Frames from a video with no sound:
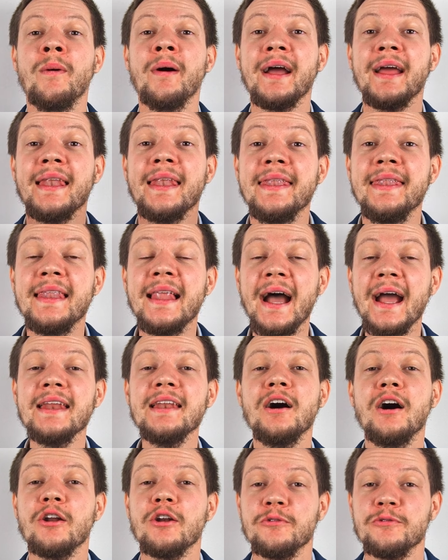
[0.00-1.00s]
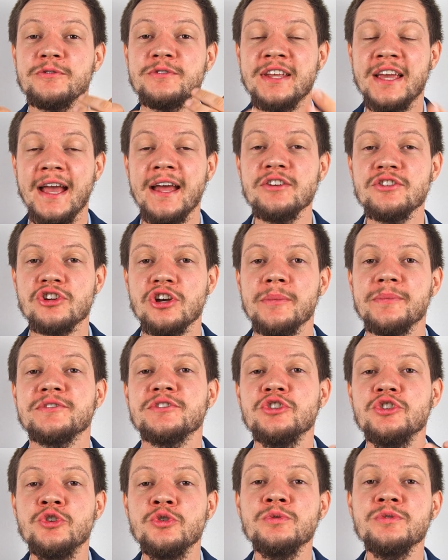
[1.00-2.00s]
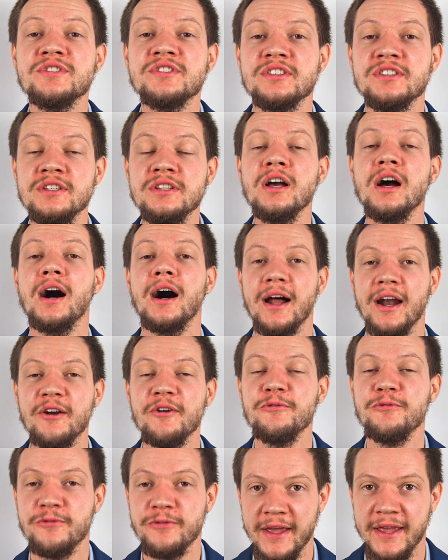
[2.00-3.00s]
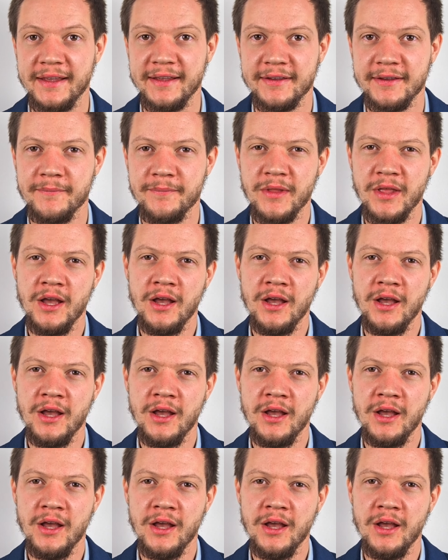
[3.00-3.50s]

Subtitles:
why 9 out of 10 jobs you see are fake.